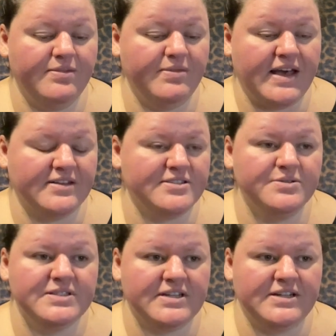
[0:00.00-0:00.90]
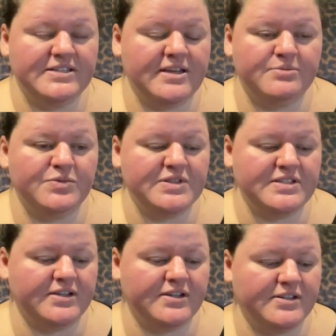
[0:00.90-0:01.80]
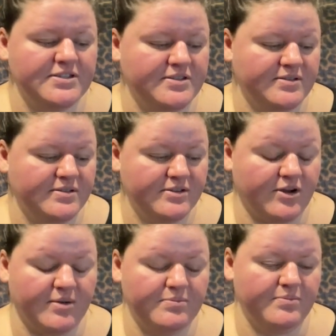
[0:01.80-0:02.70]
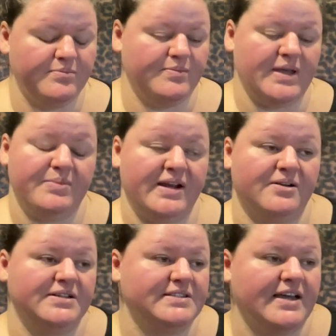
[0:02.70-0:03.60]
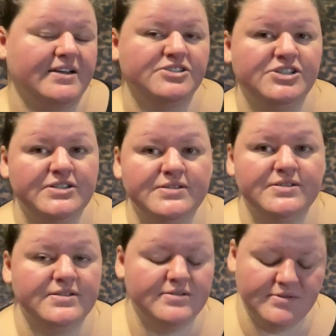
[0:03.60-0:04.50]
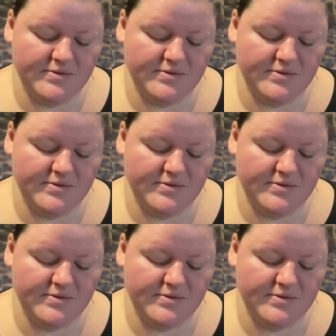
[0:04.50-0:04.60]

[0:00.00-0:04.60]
that suicide attempt wasn't going to stop my parents' actions.